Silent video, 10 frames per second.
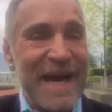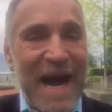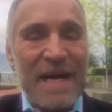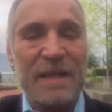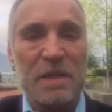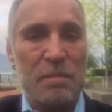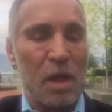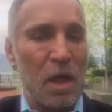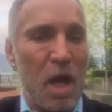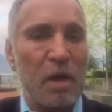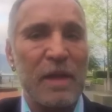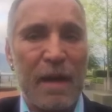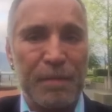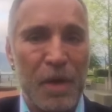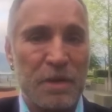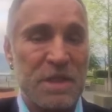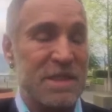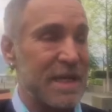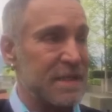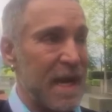guided them along that
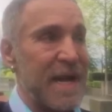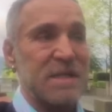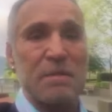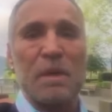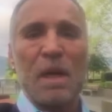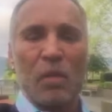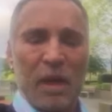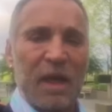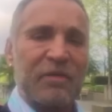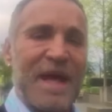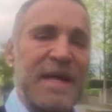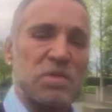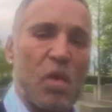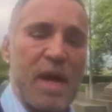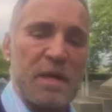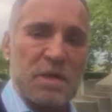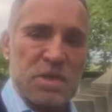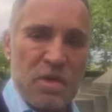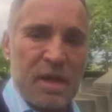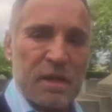process and asked them, well, if that's where your
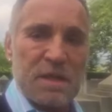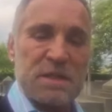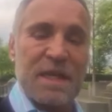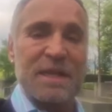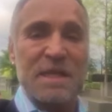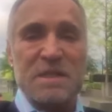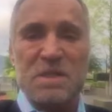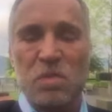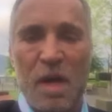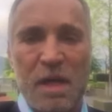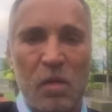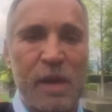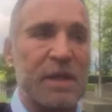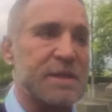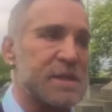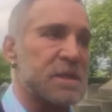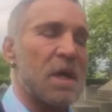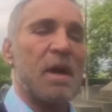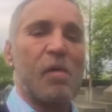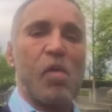strength is and this is where your weakness is,
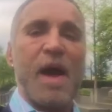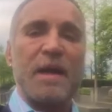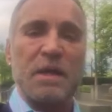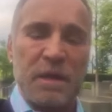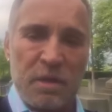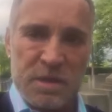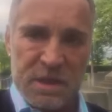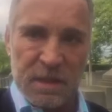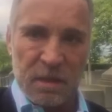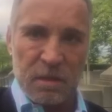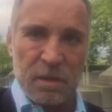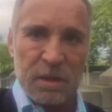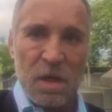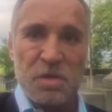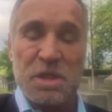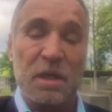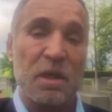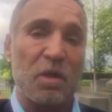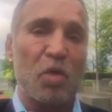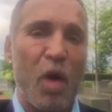where do you see that you need coaching?
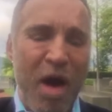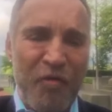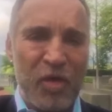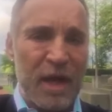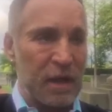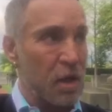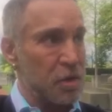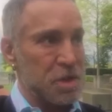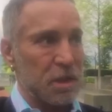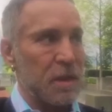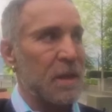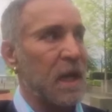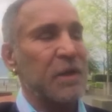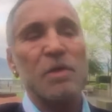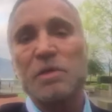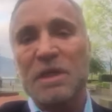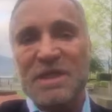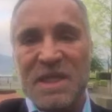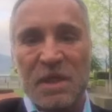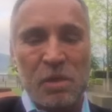And that you offer that coaching, and that you
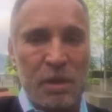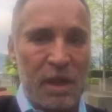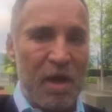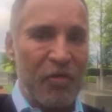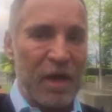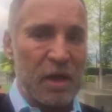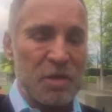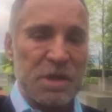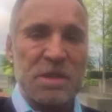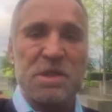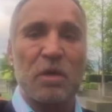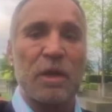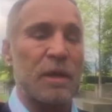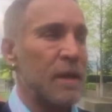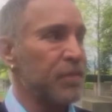continually offer that coaching, so that,